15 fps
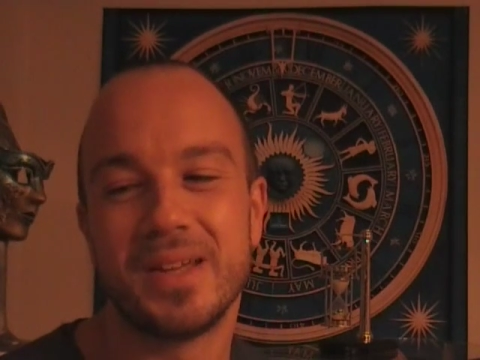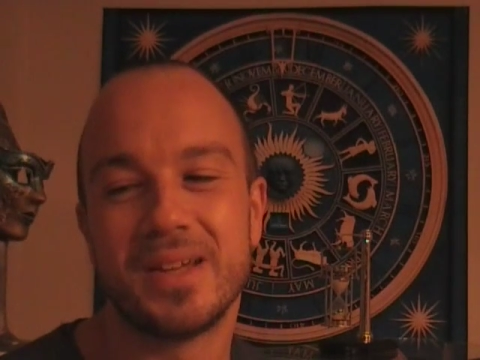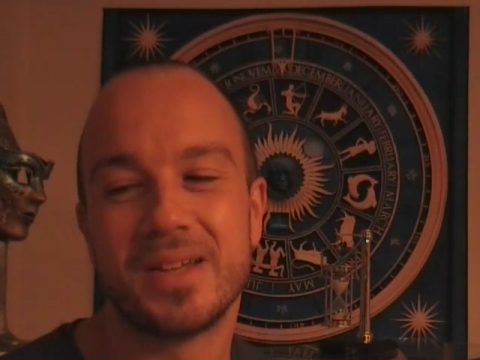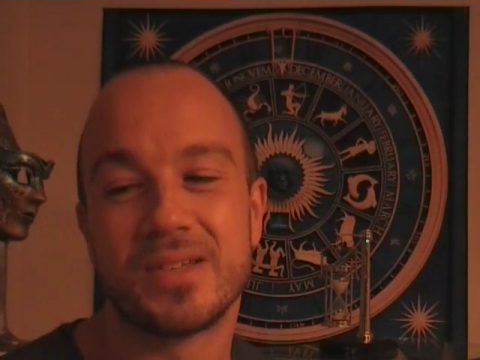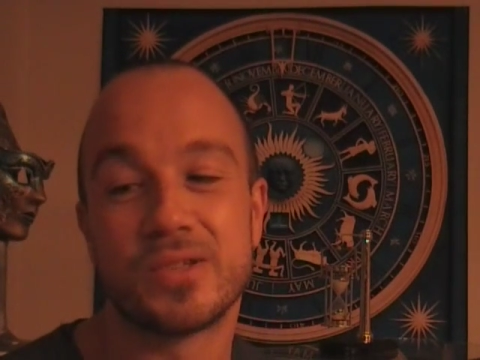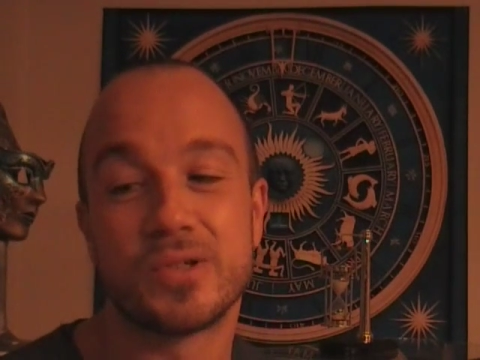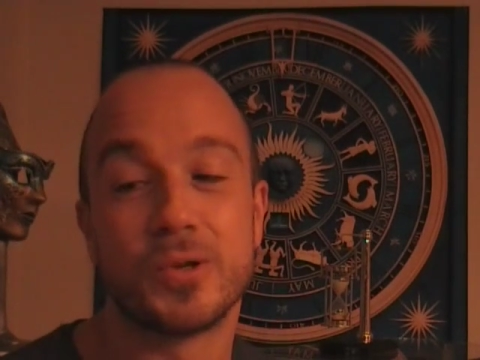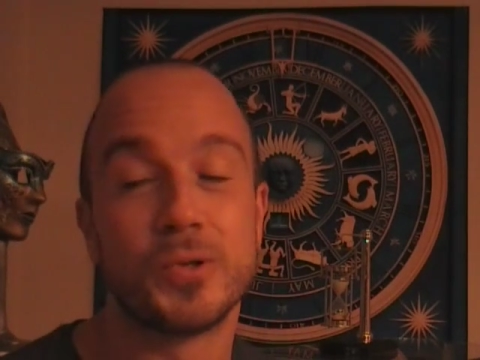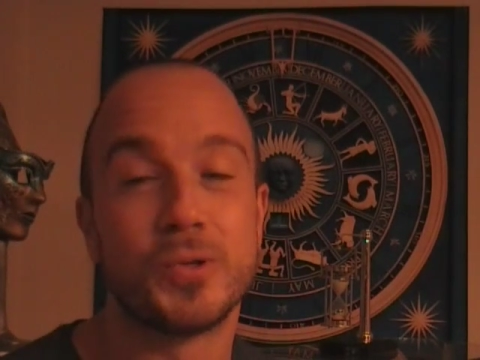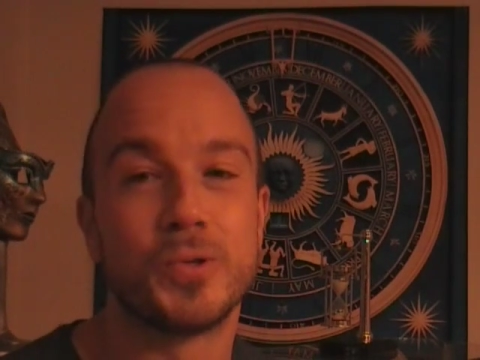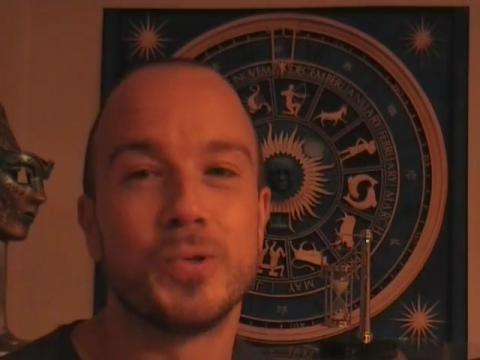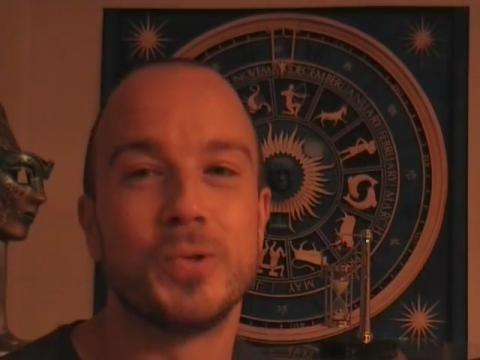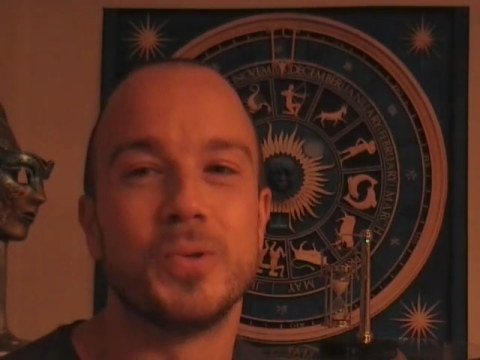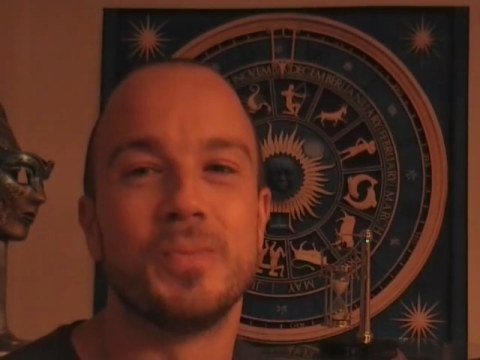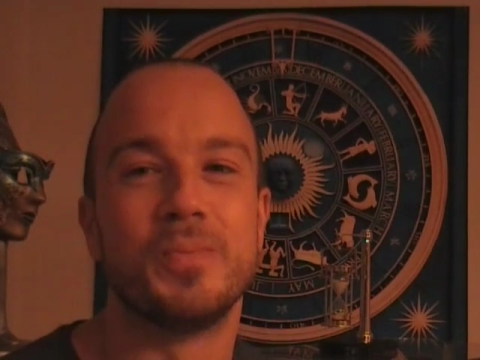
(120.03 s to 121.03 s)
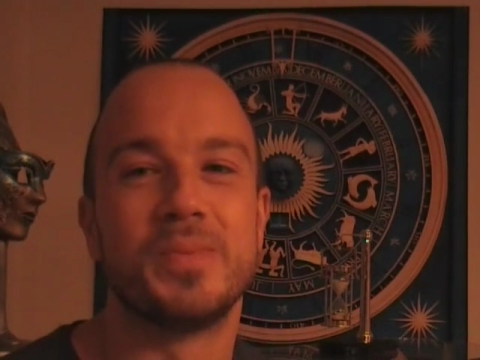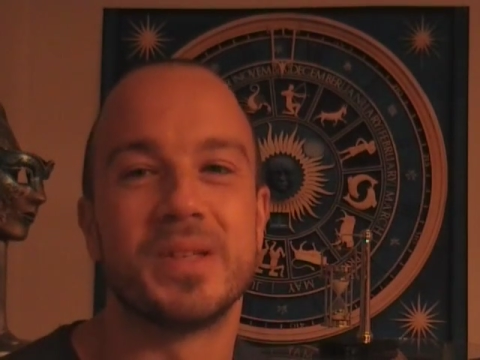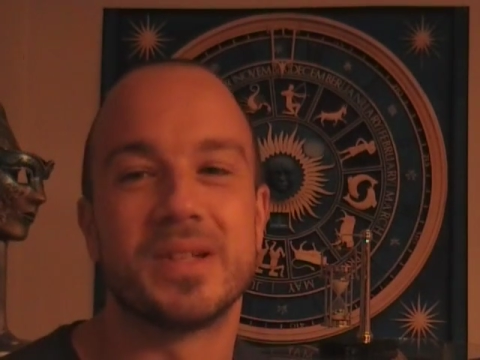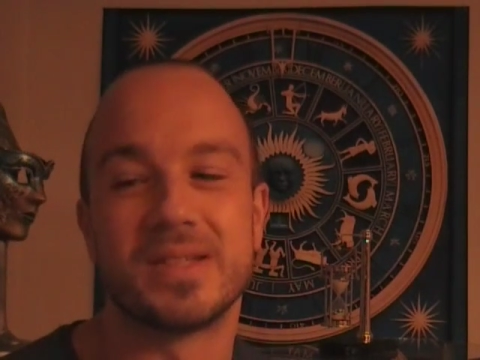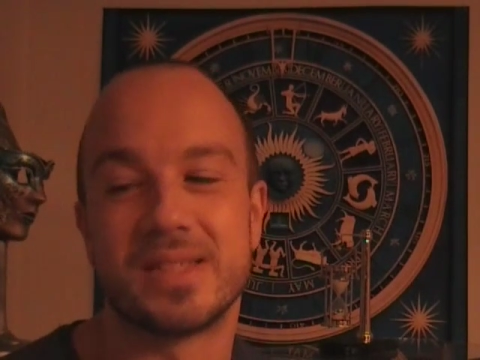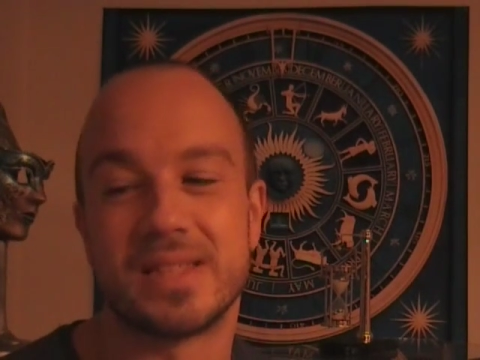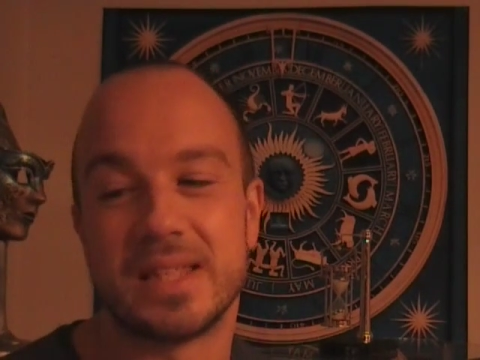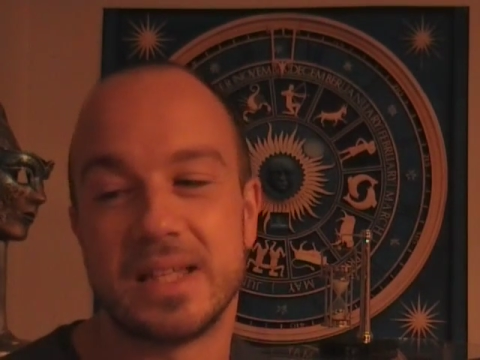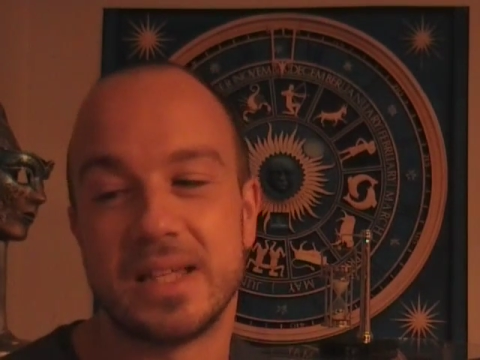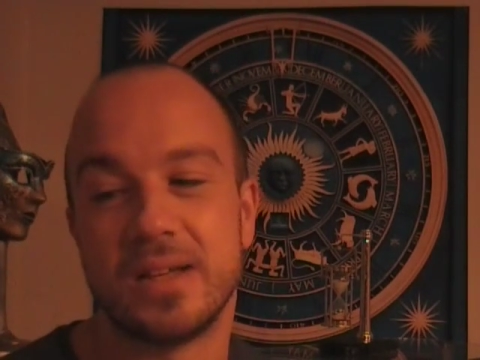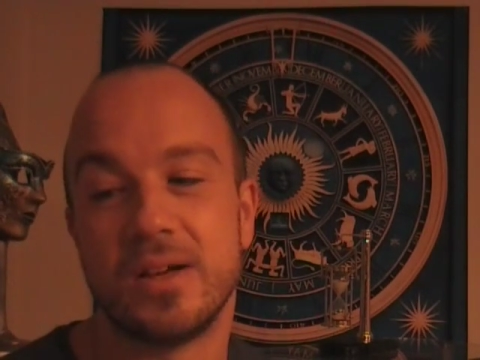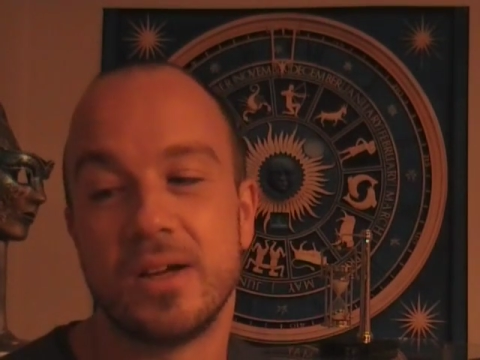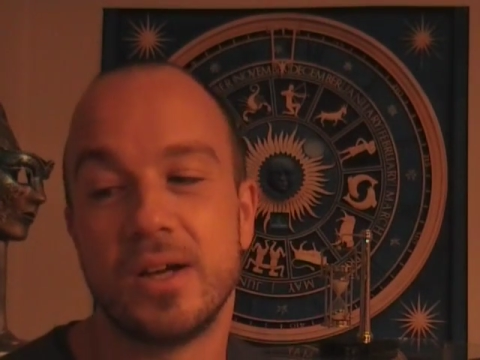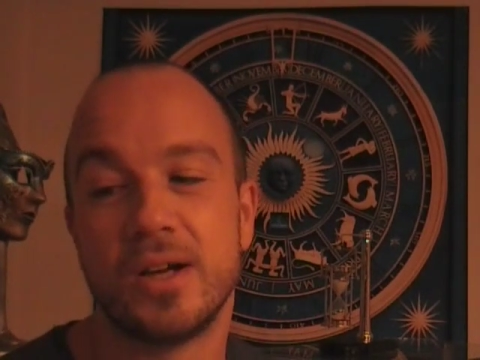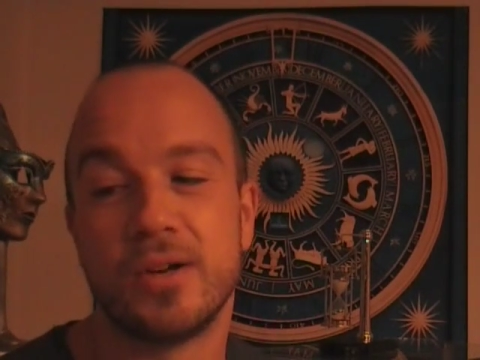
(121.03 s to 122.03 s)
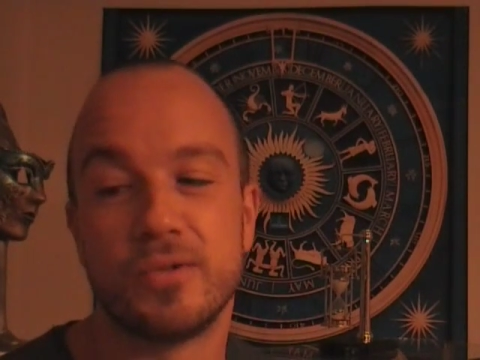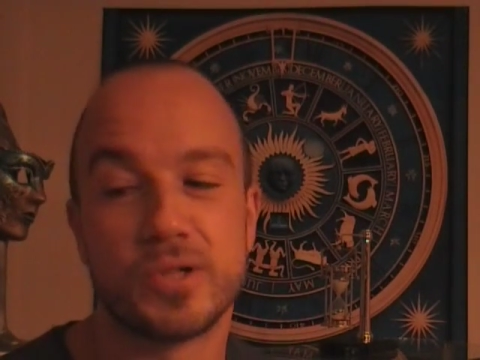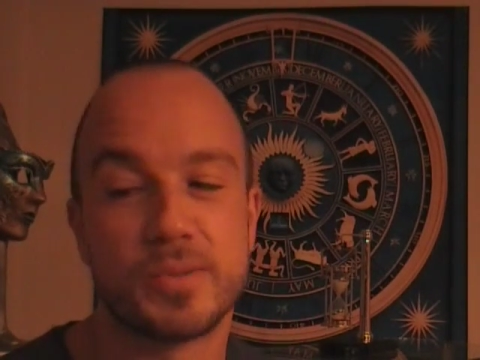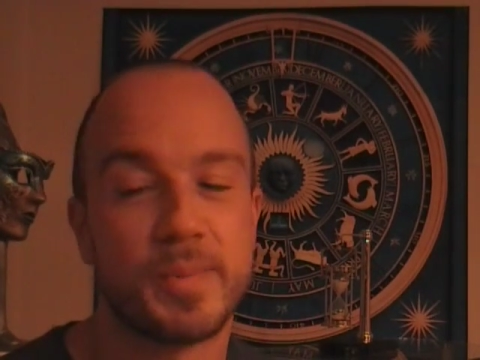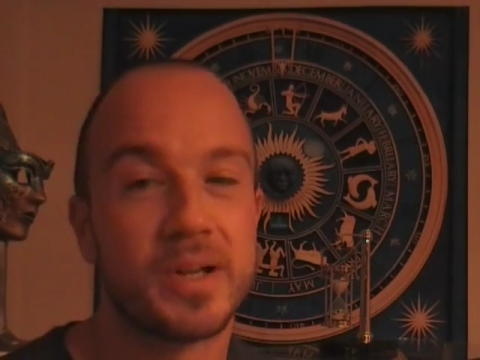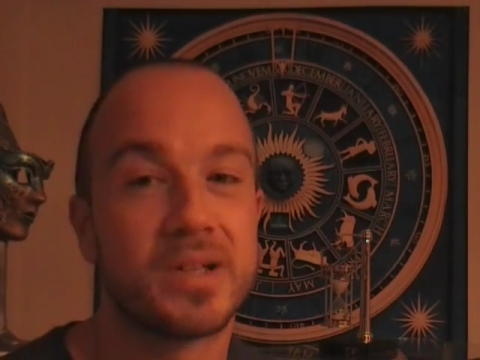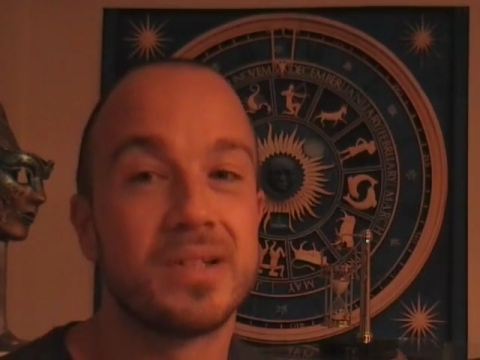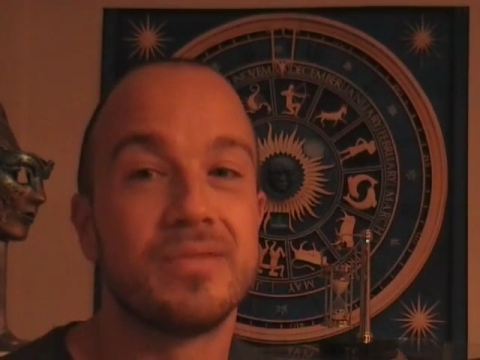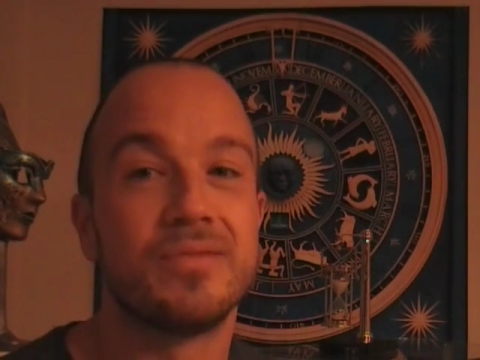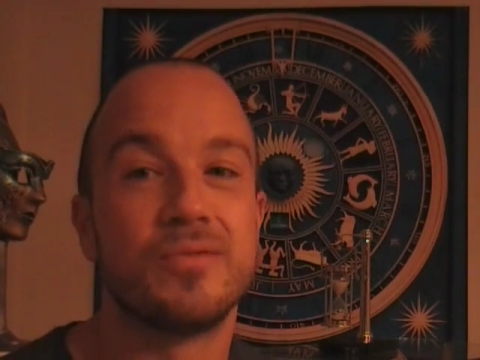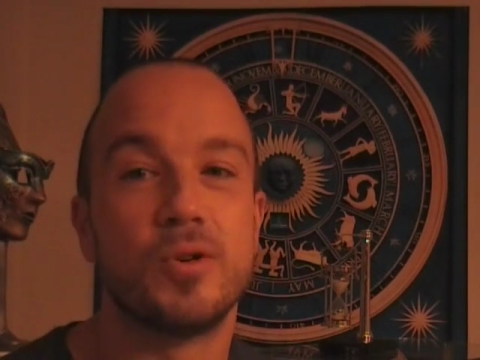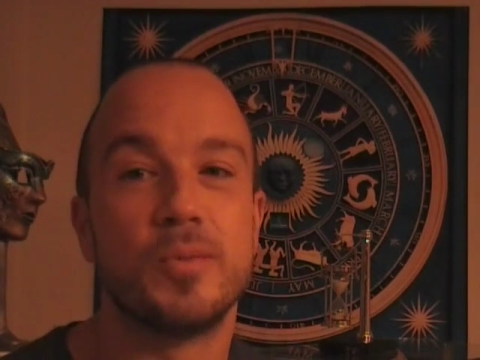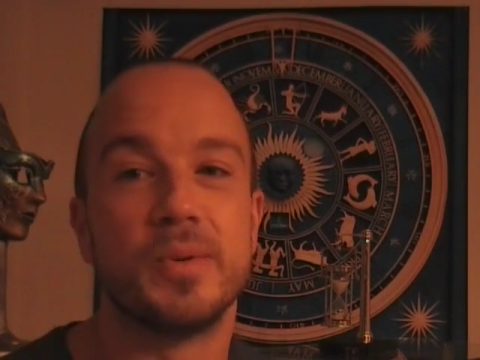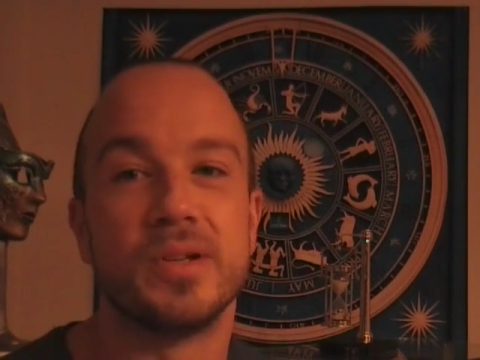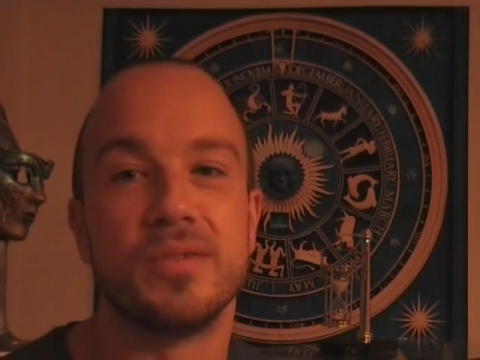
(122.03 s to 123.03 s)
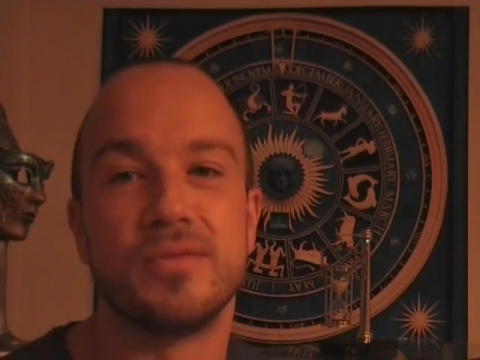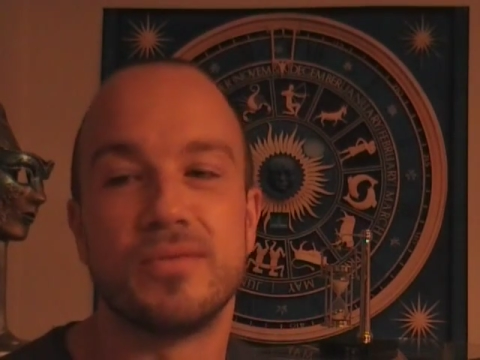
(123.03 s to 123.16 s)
so too does the respective formative